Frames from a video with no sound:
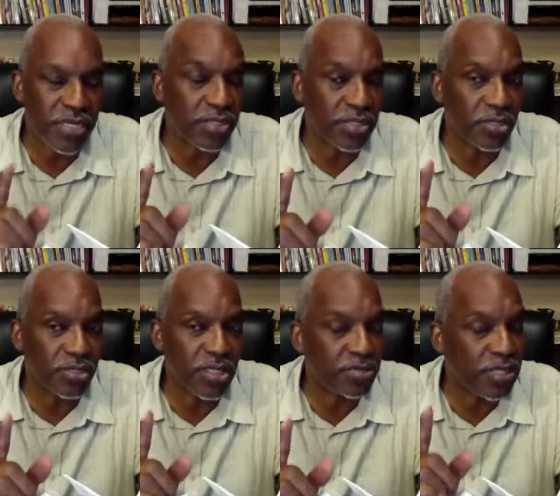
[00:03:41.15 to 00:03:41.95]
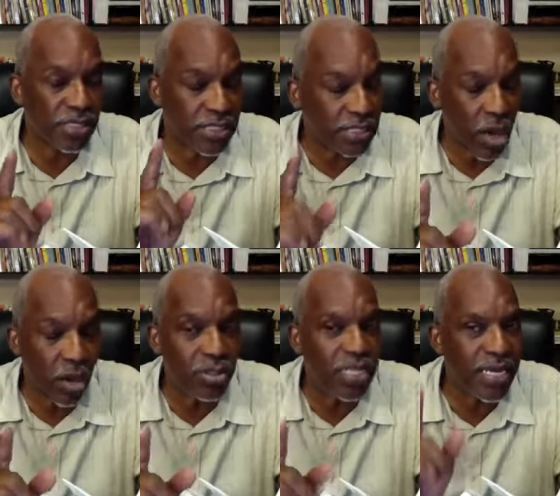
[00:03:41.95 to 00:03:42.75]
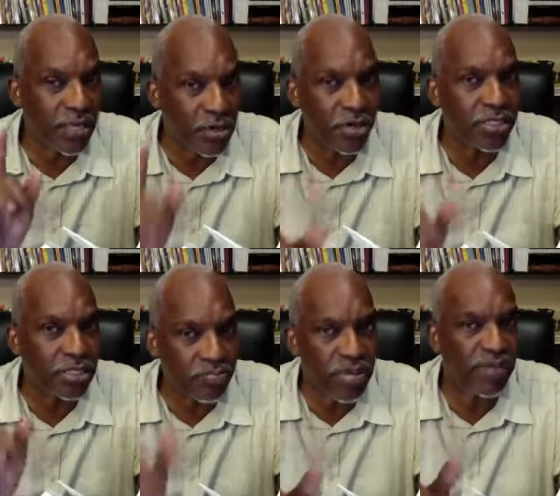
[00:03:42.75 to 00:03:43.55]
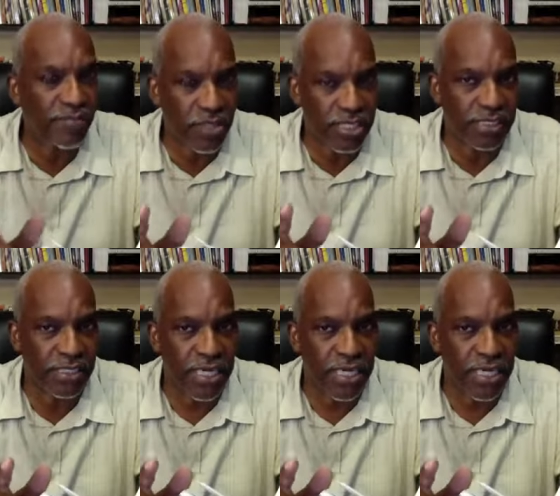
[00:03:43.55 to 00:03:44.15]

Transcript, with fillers: these are going to, this is only going to be for this,